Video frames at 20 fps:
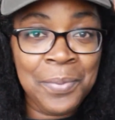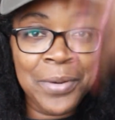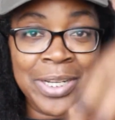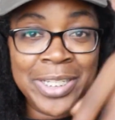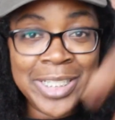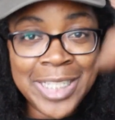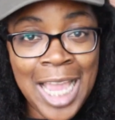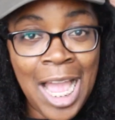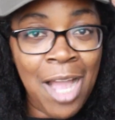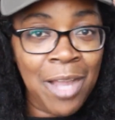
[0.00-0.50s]

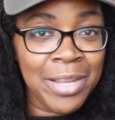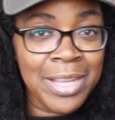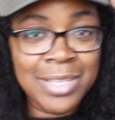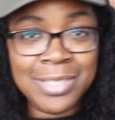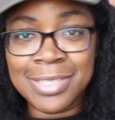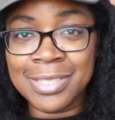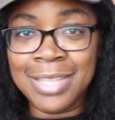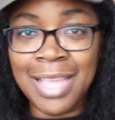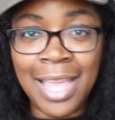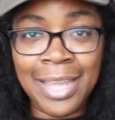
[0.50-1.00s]
Put y'all
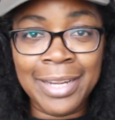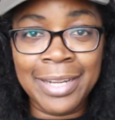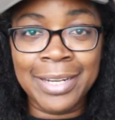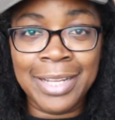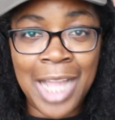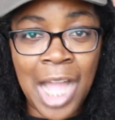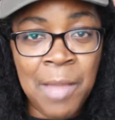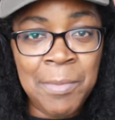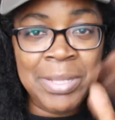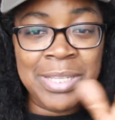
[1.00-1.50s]
answers down in the
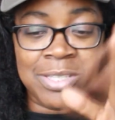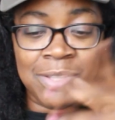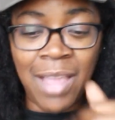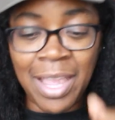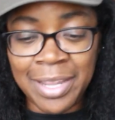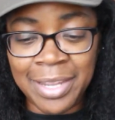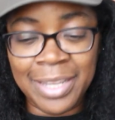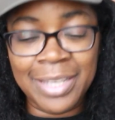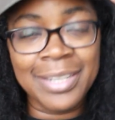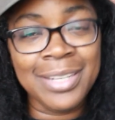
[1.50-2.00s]
comments so I
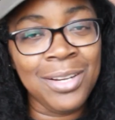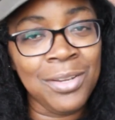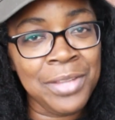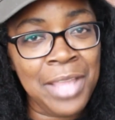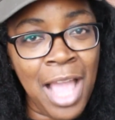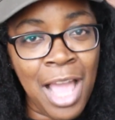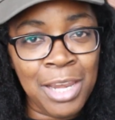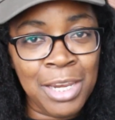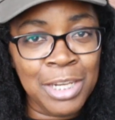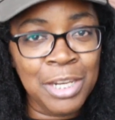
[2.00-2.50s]
can get to know
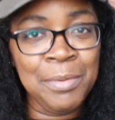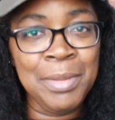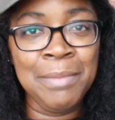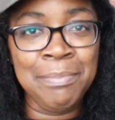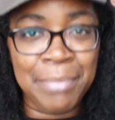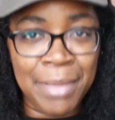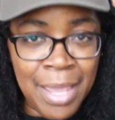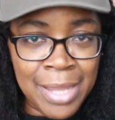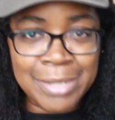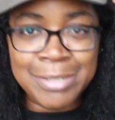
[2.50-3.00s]
y'all a little
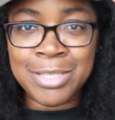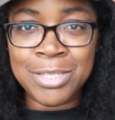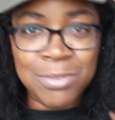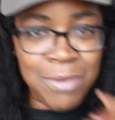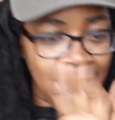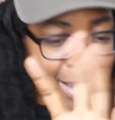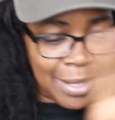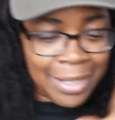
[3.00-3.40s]
bit better too.